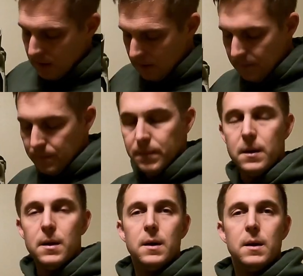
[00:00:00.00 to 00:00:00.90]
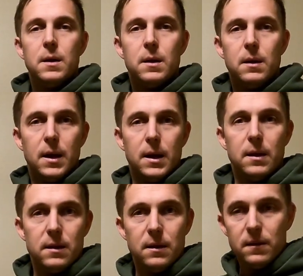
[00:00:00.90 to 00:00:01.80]
it like
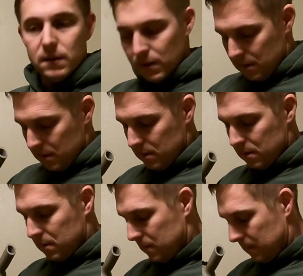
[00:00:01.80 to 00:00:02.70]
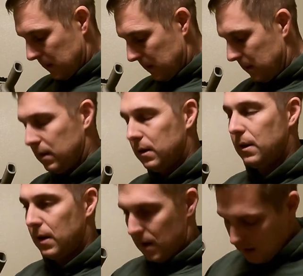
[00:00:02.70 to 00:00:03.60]
this
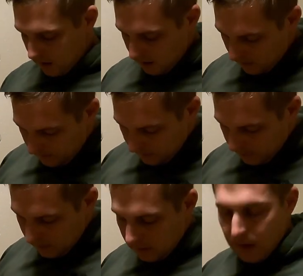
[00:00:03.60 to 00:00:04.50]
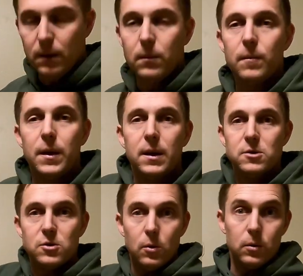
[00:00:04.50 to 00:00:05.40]
and like a
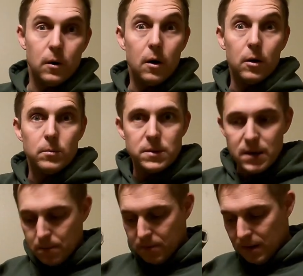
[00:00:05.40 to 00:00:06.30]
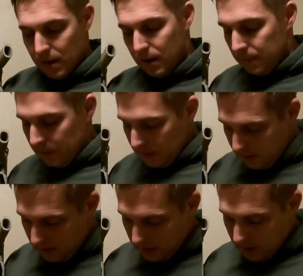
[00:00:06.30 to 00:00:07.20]
shoulder arms type thing
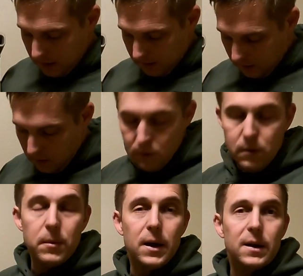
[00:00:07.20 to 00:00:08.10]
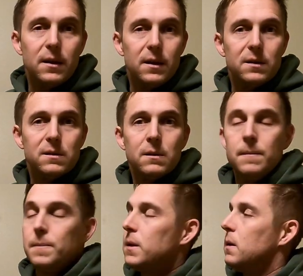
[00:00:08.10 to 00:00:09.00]
and load them like this.
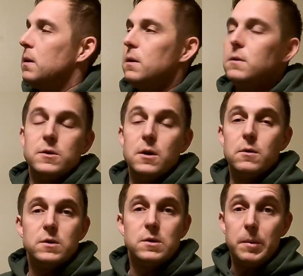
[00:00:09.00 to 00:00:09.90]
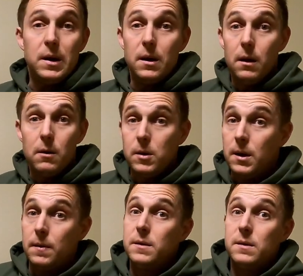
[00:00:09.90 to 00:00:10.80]
There's no speed
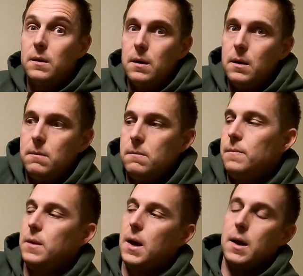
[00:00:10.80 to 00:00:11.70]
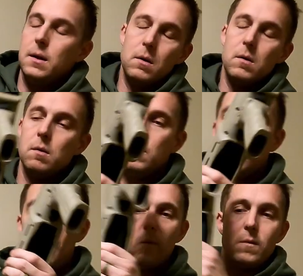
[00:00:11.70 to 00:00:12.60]
loading this gun at all.
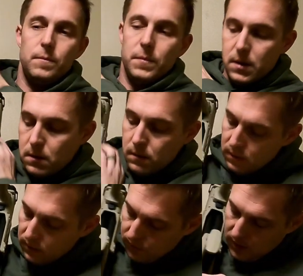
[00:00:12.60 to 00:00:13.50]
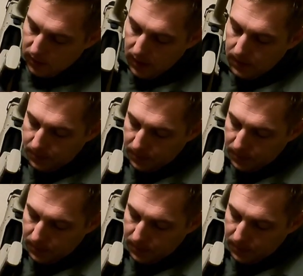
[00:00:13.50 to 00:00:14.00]
There's very,